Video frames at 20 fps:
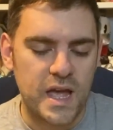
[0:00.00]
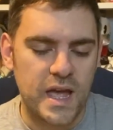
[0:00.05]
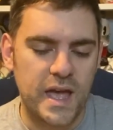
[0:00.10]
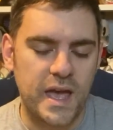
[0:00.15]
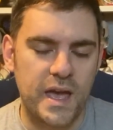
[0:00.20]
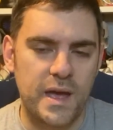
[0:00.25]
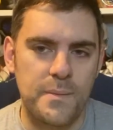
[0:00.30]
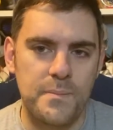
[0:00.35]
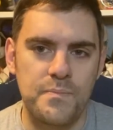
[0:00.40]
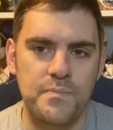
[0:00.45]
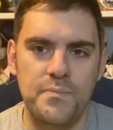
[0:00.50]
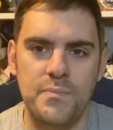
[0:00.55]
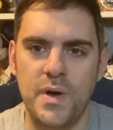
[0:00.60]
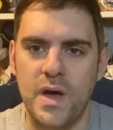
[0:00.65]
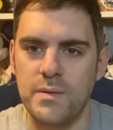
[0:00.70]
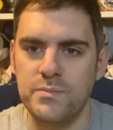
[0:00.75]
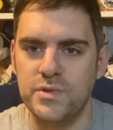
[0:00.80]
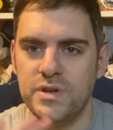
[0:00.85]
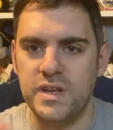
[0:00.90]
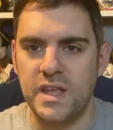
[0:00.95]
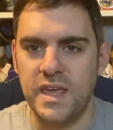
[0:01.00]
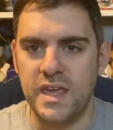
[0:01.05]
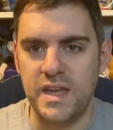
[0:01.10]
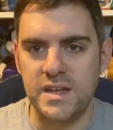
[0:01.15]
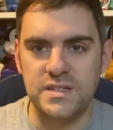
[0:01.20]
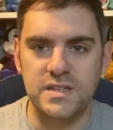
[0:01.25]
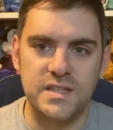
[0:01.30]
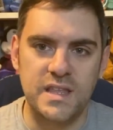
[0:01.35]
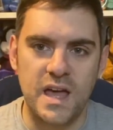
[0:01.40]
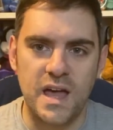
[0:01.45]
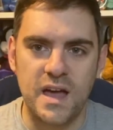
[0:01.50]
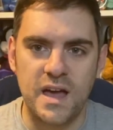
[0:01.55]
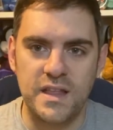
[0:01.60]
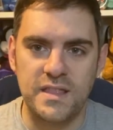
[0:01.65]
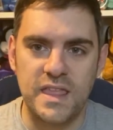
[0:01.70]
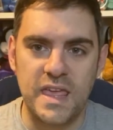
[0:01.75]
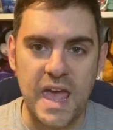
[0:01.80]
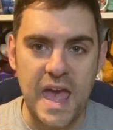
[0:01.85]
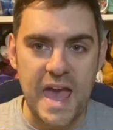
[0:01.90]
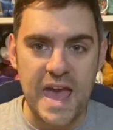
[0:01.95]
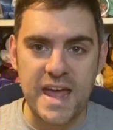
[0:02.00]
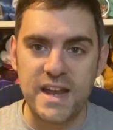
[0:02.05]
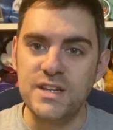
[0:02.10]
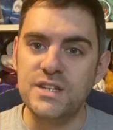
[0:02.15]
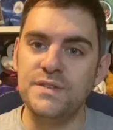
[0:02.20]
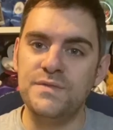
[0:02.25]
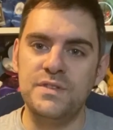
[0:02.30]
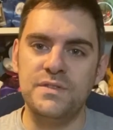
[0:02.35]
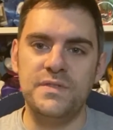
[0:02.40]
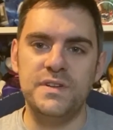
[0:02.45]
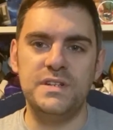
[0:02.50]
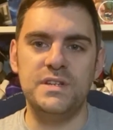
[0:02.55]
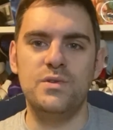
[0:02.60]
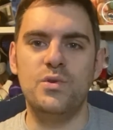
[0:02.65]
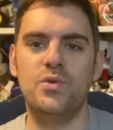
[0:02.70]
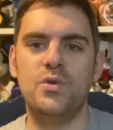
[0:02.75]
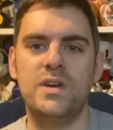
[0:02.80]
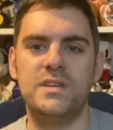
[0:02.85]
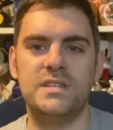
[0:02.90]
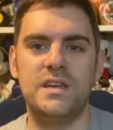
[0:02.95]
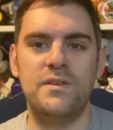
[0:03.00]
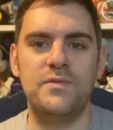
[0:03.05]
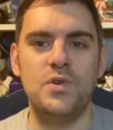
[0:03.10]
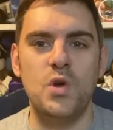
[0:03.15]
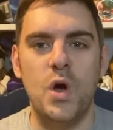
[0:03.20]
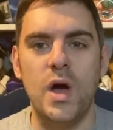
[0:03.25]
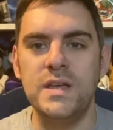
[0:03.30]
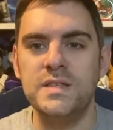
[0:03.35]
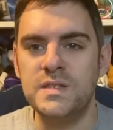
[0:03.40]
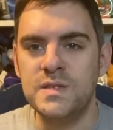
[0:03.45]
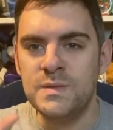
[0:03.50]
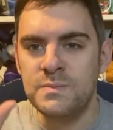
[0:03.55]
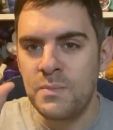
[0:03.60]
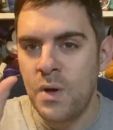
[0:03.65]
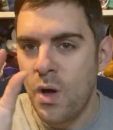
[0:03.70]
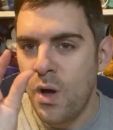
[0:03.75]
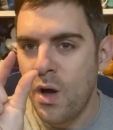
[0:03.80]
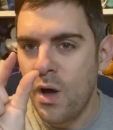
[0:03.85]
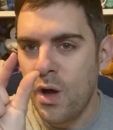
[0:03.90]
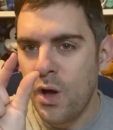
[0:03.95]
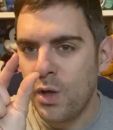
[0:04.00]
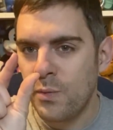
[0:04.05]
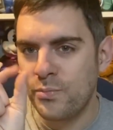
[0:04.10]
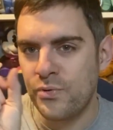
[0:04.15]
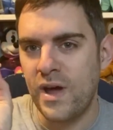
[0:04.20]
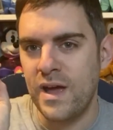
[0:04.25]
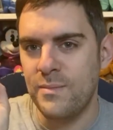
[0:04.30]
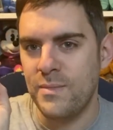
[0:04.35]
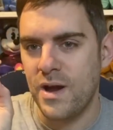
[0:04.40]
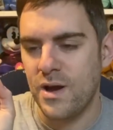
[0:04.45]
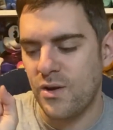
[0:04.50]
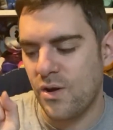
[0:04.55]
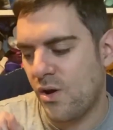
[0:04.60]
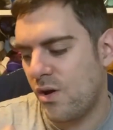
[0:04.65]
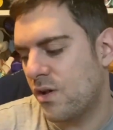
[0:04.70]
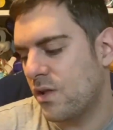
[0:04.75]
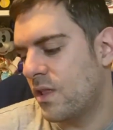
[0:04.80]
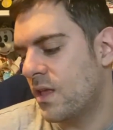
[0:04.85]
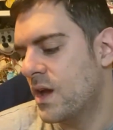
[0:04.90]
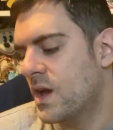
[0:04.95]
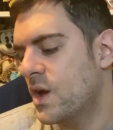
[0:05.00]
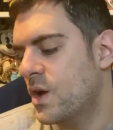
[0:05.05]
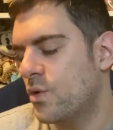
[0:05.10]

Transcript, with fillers: Um, but I'm going to get to that at the end of the video because I've got a small Primark haul,